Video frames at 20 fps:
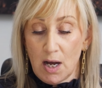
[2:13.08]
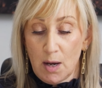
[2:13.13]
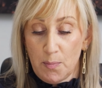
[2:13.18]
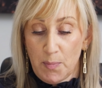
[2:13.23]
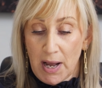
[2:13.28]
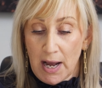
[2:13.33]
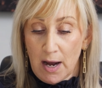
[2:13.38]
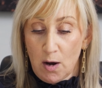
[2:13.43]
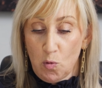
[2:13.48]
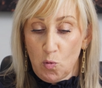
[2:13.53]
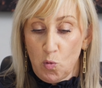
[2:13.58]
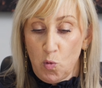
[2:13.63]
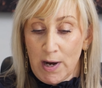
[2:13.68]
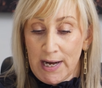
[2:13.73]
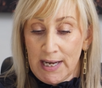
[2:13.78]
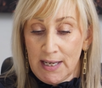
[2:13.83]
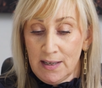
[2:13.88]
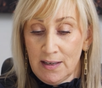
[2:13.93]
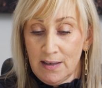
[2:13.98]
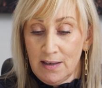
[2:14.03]
about
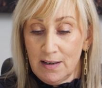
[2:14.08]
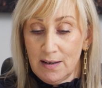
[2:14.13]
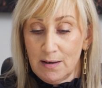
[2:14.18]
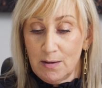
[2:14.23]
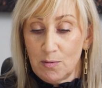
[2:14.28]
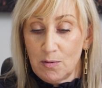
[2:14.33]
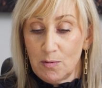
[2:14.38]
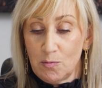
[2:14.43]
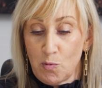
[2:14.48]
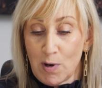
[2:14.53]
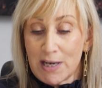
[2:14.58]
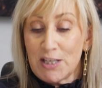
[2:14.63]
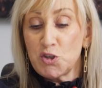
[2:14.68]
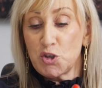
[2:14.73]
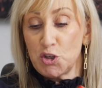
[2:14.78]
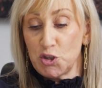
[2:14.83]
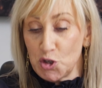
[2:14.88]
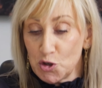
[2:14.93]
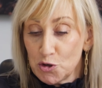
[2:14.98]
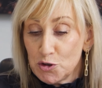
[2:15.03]
when we
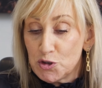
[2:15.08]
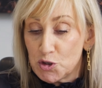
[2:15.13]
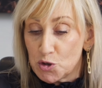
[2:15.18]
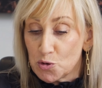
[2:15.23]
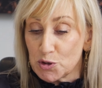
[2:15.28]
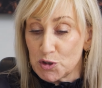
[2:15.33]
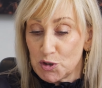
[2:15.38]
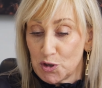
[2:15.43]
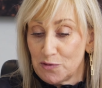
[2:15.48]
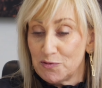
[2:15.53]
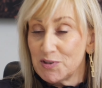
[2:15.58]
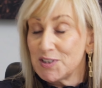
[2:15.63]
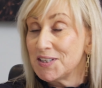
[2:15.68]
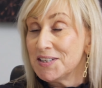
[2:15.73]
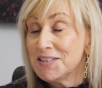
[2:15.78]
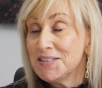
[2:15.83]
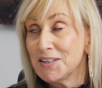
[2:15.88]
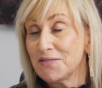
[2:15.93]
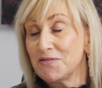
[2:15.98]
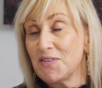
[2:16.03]
should use your
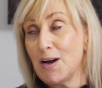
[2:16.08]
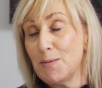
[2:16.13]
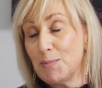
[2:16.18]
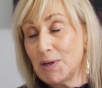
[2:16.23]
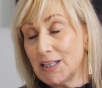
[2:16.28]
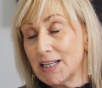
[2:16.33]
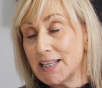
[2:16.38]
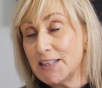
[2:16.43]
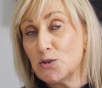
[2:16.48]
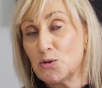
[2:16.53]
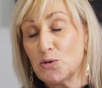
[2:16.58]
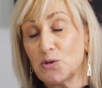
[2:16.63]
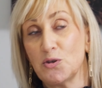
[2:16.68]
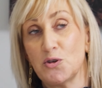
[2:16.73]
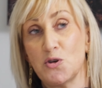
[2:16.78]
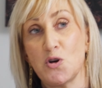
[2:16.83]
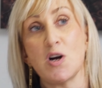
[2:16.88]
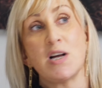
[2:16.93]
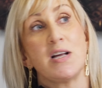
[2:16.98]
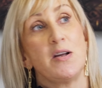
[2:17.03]
services, if I'm a leader or
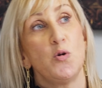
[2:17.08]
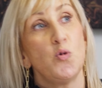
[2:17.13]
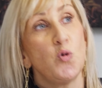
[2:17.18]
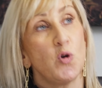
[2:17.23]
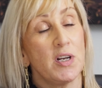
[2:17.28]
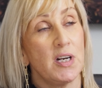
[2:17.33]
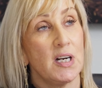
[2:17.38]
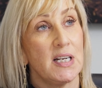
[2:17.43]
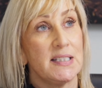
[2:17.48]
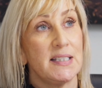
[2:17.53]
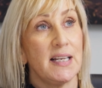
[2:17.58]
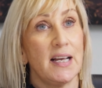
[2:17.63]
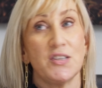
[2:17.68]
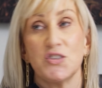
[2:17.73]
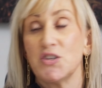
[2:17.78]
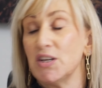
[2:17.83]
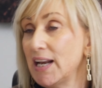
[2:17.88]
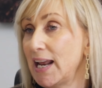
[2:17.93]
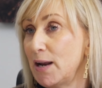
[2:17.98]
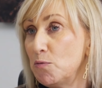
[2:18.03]
an
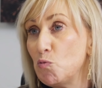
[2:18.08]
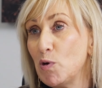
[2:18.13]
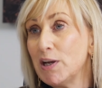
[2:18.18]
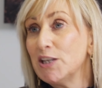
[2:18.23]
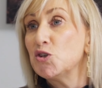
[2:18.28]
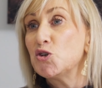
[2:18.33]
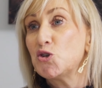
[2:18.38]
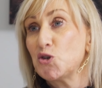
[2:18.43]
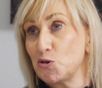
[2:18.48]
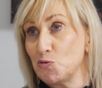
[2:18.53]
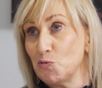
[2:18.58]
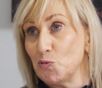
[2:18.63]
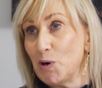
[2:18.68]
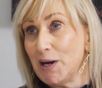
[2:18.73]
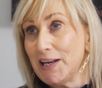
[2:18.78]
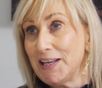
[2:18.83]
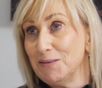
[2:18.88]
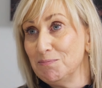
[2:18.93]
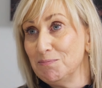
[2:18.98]
organisation, and when shouldn't we?